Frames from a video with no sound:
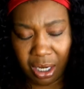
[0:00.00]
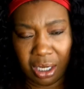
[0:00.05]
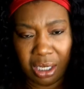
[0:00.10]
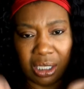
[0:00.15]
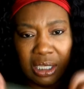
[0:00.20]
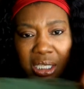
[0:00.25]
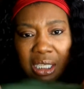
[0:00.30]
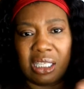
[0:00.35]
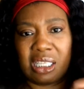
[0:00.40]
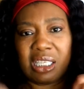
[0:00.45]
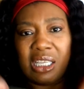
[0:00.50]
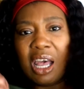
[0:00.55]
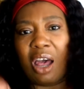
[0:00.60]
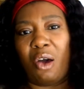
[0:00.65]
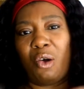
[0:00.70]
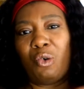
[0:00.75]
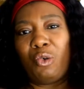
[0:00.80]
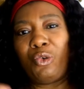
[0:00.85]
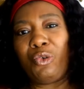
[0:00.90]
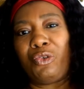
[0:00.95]

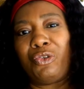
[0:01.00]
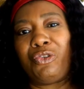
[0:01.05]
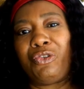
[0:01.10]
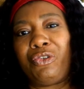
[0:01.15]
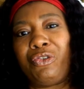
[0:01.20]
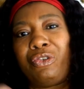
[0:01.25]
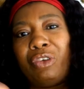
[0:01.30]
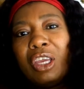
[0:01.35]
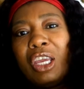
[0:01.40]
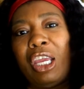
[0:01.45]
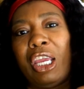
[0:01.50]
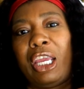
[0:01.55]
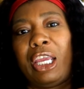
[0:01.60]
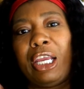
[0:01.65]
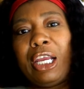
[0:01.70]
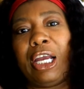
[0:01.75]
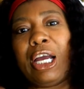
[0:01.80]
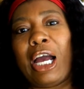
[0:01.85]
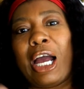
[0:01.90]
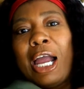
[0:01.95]
soft
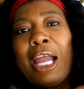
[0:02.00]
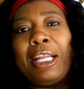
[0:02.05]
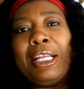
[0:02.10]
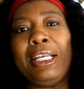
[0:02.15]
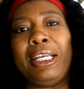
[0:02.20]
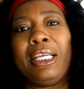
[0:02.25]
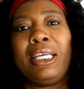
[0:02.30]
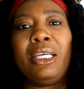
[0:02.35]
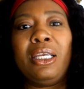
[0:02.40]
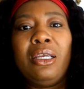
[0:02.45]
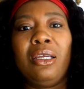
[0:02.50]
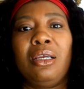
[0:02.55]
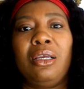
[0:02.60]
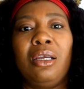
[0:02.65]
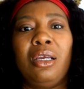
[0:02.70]
and cottony